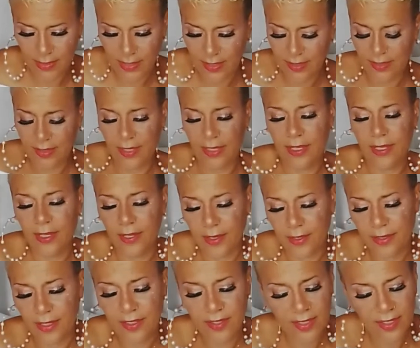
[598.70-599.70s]
see
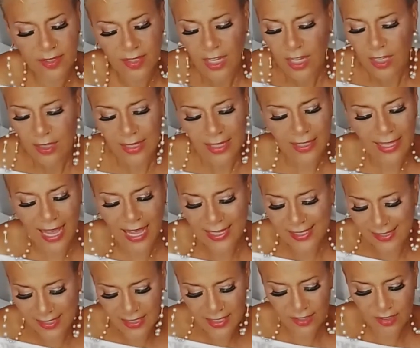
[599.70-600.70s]
here? This is like, I
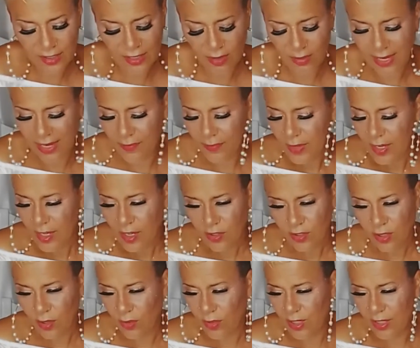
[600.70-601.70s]
see this. Okay,
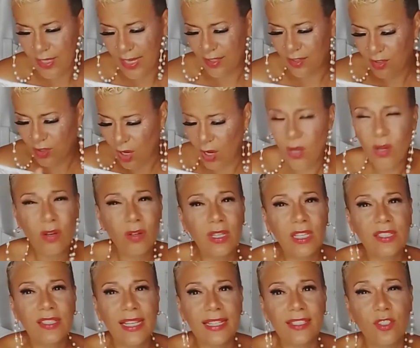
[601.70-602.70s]
so yeah, don't,
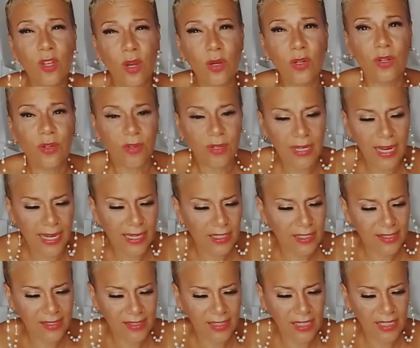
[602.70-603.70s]
it's don't create
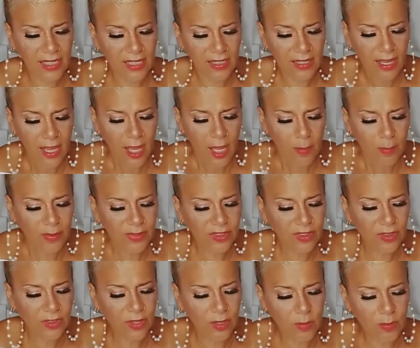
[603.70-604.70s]
a scene.
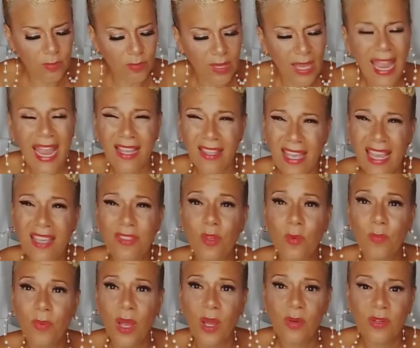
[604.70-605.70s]
But the and the
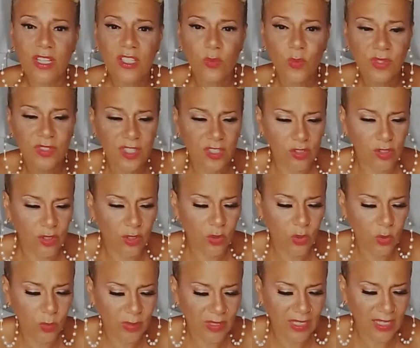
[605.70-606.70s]
bonus with this
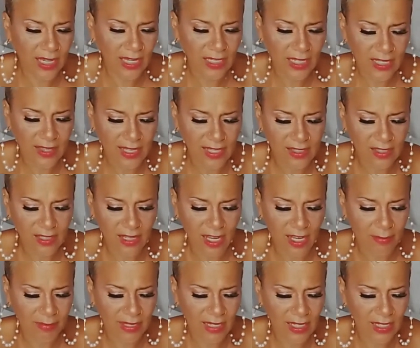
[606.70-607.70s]
new beginning that's
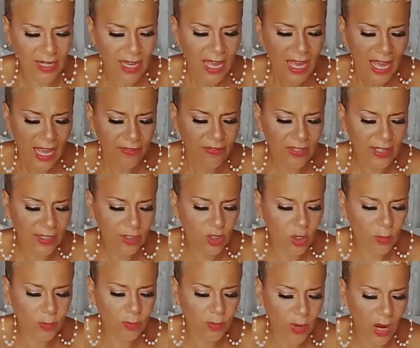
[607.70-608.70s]
coming, I feel like
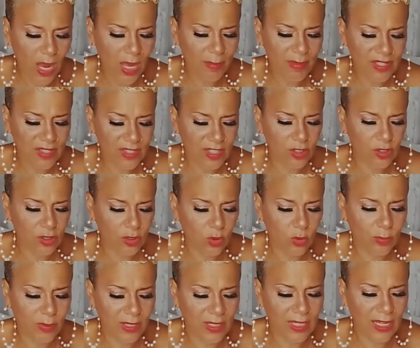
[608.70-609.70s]
you're promised this
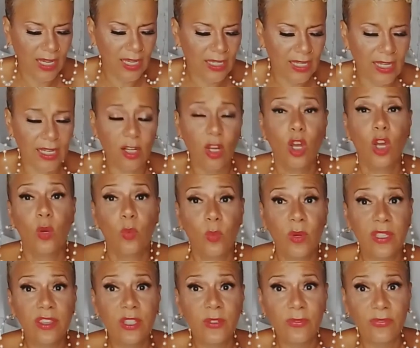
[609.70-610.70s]
new beginning
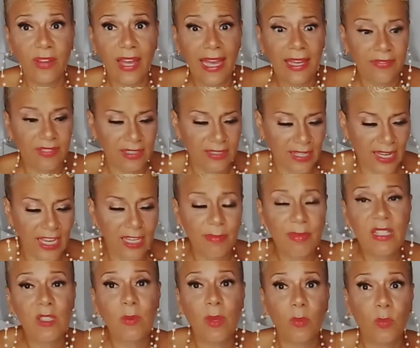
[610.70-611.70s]
with the 5 of
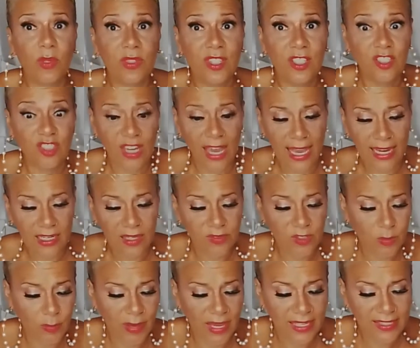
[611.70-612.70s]
Diamonds, but with the Jack of
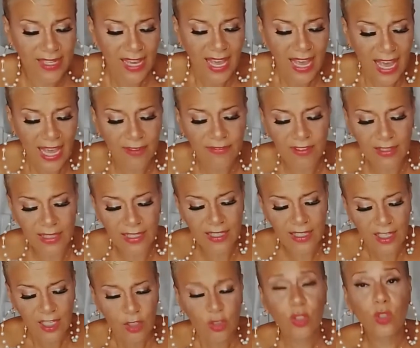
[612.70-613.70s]
Spades, I feel like
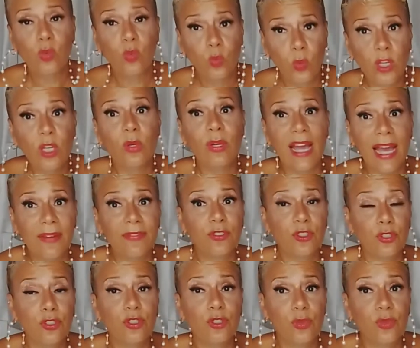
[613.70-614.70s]
you will have
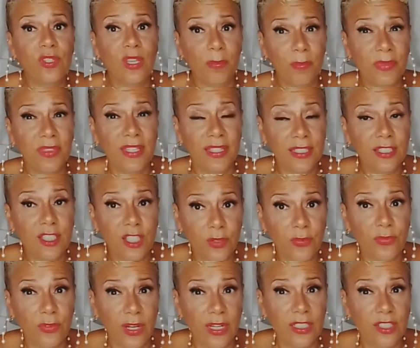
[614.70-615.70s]
to do something
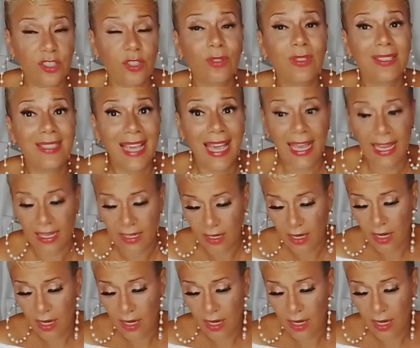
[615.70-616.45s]
different to get